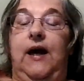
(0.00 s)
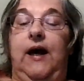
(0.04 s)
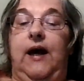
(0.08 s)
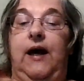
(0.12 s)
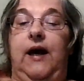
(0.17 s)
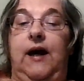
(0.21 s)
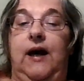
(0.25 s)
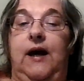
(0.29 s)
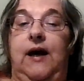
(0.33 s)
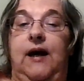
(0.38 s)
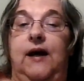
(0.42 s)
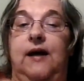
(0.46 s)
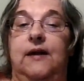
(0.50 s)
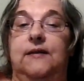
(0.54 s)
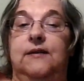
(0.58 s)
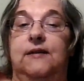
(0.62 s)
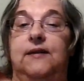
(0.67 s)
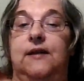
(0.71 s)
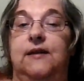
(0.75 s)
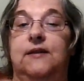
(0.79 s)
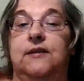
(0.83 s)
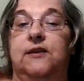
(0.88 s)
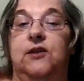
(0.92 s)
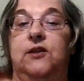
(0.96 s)
and
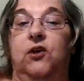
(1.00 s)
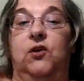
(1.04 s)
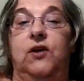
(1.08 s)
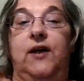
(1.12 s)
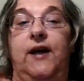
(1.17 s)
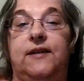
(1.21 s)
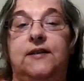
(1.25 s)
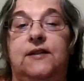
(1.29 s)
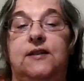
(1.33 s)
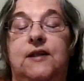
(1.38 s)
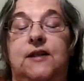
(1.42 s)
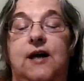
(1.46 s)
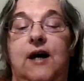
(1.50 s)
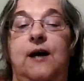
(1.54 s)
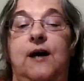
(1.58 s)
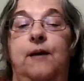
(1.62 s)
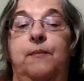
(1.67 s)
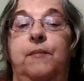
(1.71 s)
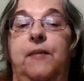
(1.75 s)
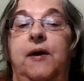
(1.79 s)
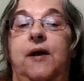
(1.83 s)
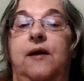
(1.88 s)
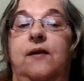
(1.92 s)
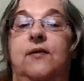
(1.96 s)
until next
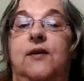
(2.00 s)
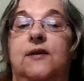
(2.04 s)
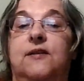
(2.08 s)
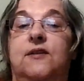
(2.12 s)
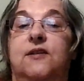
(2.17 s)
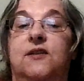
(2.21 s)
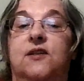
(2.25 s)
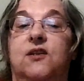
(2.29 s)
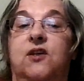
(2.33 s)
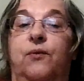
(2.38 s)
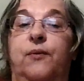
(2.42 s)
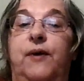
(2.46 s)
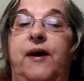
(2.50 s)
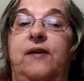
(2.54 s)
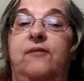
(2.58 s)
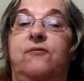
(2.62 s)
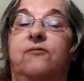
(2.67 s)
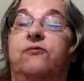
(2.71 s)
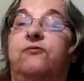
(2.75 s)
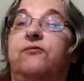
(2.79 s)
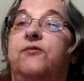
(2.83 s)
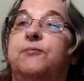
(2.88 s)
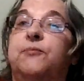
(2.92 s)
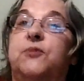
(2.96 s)
time this is Lorraine
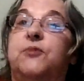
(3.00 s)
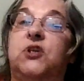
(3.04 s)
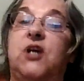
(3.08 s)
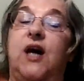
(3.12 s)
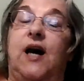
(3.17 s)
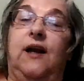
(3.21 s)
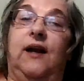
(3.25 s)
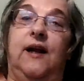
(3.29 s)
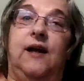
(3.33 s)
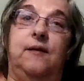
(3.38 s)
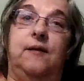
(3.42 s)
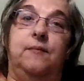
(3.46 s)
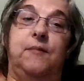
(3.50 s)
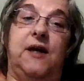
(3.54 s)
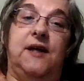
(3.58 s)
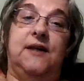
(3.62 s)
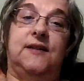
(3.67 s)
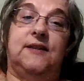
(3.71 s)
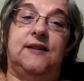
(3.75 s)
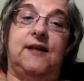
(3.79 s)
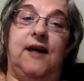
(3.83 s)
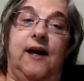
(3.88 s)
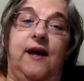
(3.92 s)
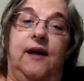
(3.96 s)
from Chatelain Makes
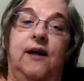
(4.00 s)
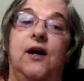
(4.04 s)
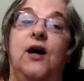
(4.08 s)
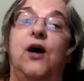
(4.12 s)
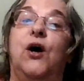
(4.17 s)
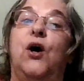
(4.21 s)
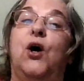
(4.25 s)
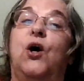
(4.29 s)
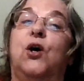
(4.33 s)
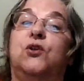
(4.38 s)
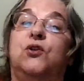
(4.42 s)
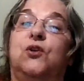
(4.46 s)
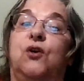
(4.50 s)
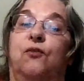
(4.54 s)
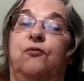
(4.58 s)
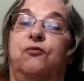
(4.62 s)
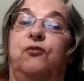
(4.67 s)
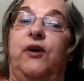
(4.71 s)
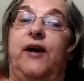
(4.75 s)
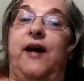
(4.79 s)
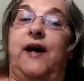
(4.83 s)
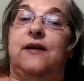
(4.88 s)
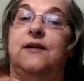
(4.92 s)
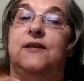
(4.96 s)
saying don't
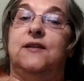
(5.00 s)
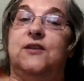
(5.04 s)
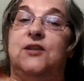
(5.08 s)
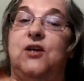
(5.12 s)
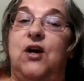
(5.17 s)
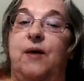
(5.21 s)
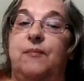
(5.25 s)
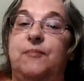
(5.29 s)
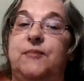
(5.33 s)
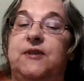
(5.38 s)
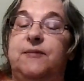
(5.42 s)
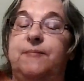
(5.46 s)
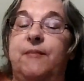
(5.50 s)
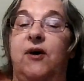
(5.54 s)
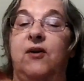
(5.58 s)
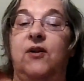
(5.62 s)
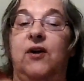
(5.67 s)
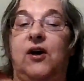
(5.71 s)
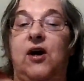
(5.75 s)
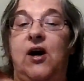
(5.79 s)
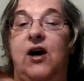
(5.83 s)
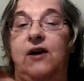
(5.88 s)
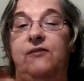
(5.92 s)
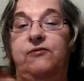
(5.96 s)
forget to stop and smell the
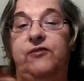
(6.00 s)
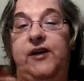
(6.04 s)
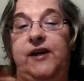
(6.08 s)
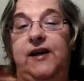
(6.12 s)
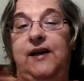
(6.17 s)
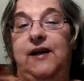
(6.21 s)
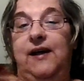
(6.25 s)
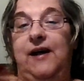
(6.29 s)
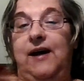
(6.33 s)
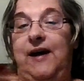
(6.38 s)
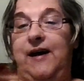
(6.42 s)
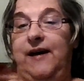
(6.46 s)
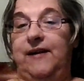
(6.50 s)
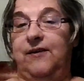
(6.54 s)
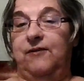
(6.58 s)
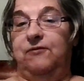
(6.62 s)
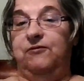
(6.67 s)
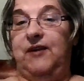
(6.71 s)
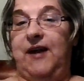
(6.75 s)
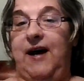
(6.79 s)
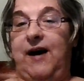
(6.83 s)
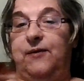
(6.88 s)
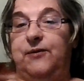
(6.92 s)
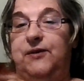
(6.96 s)
coffee and the
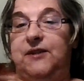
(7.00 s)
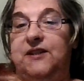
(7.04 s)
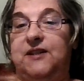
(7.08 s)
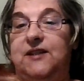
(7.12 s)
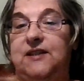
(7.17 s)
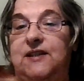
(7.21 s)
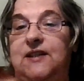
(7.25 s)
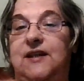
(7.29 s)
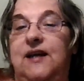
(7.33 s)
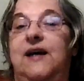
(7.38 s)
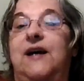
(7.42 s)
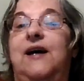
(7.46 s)
flowers